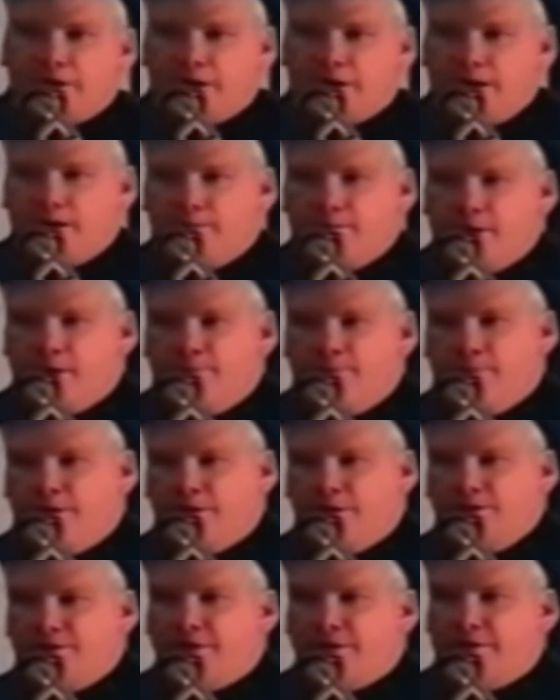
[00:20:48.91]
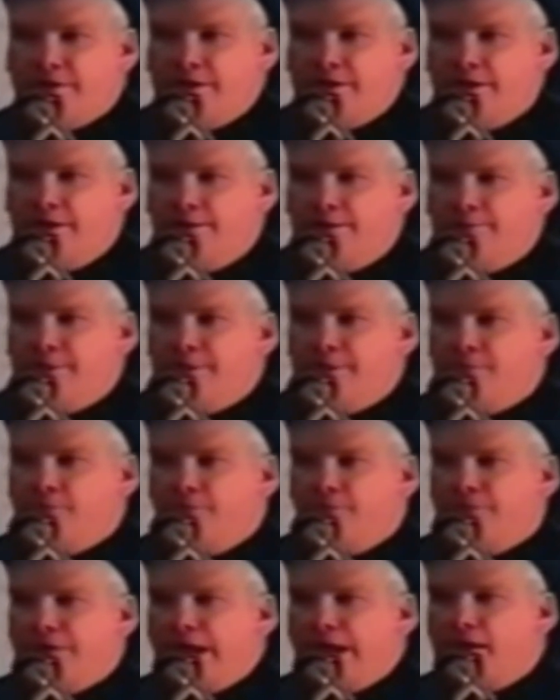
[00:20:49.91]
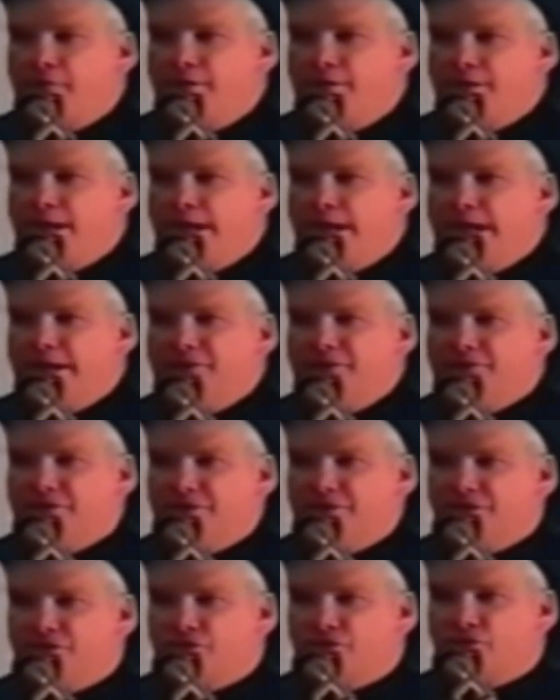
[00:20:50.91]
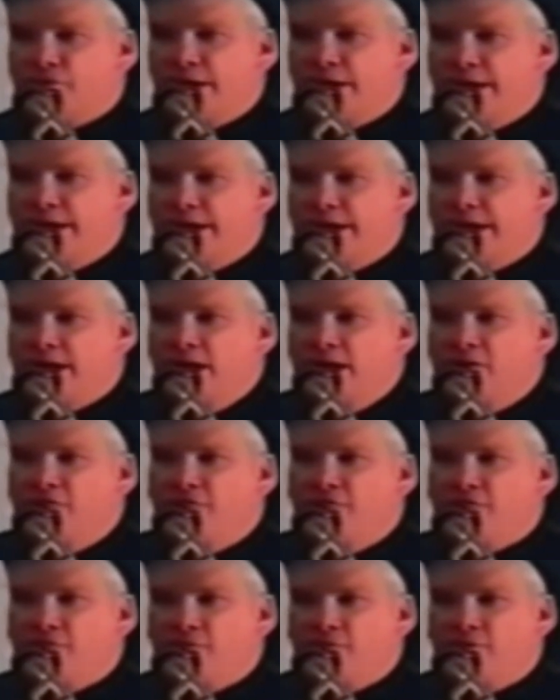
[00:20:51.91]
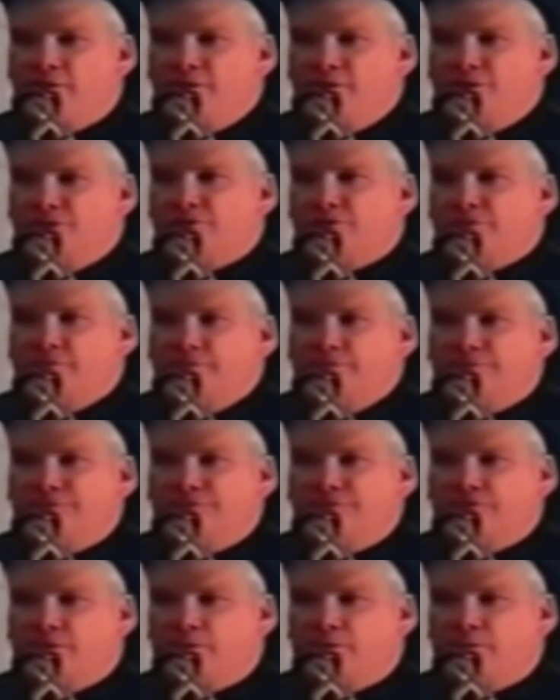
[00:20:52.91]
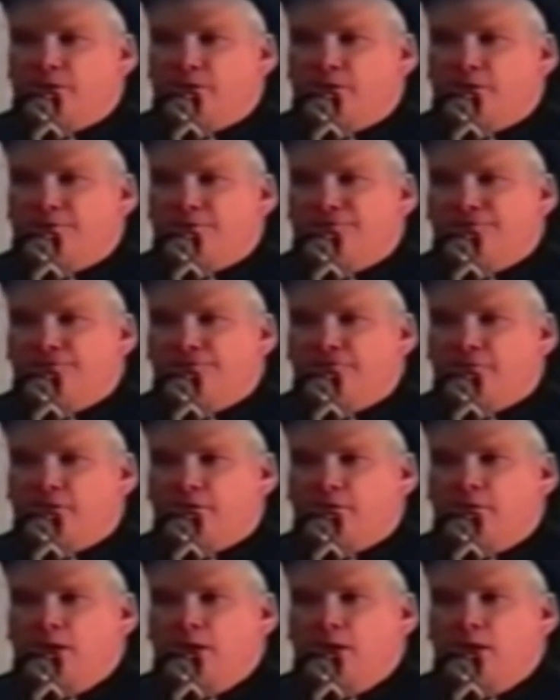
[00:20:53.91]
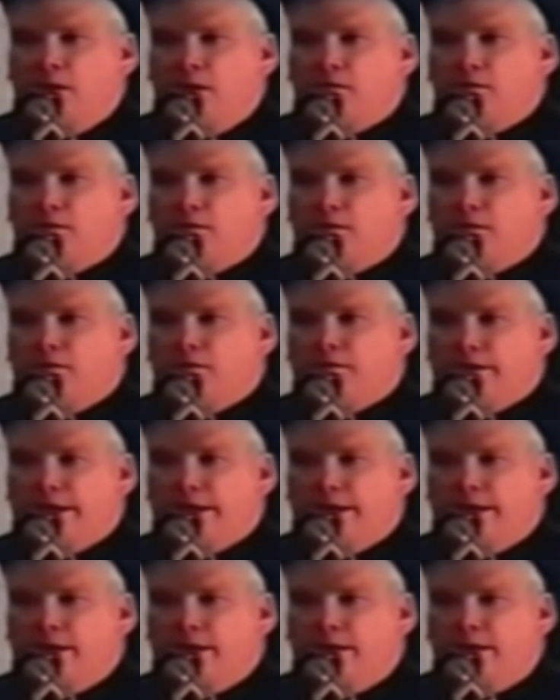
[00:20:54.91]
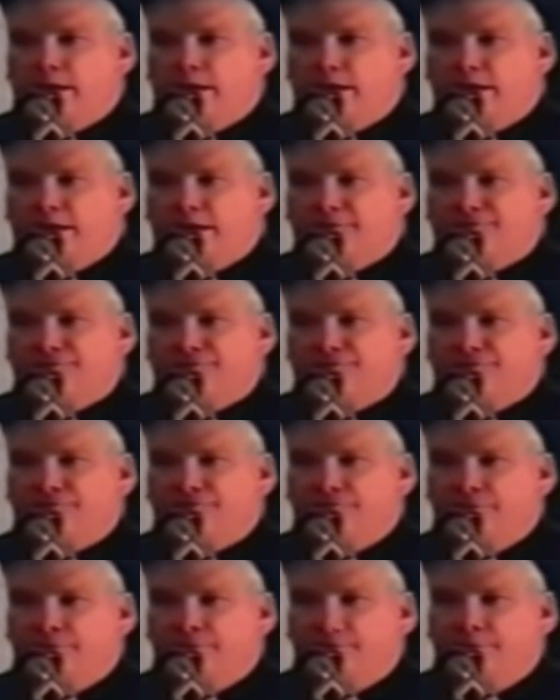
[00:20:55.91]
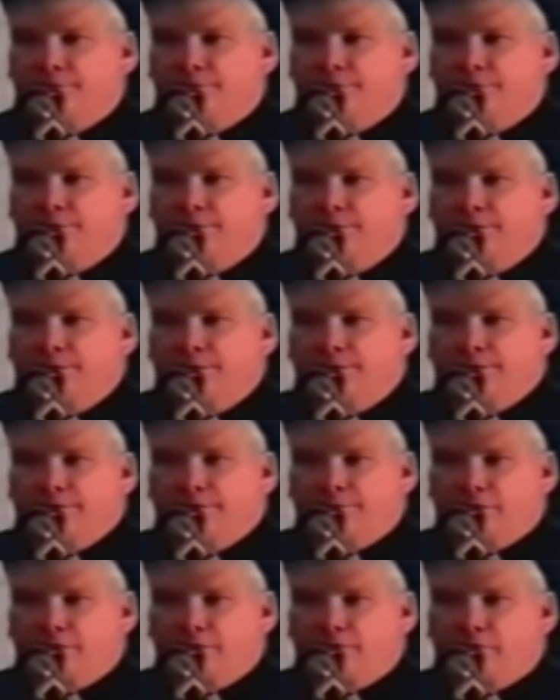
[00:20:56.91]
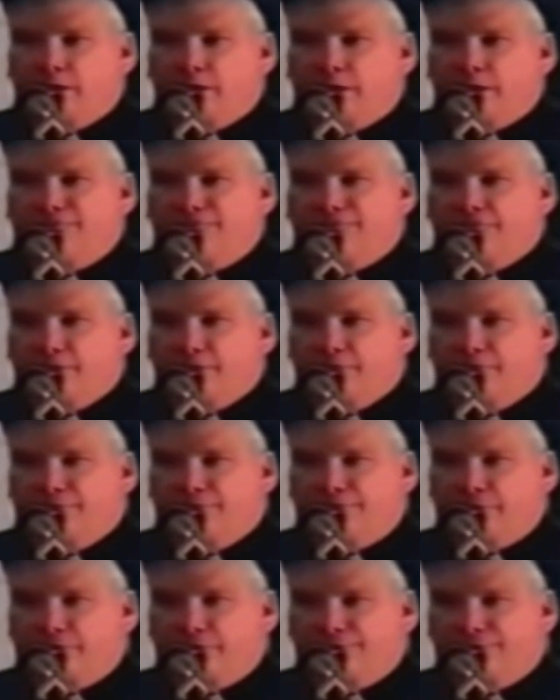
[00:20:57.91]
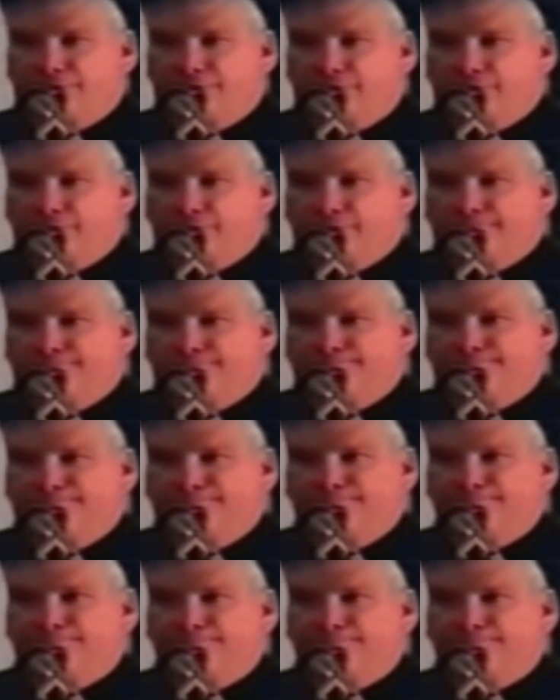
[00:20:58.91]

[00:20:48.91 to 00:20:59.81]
I'm talking about military people now engaged in training foreign troops on American soil, clearly against the Bill of Rights and the U.S. Constitution.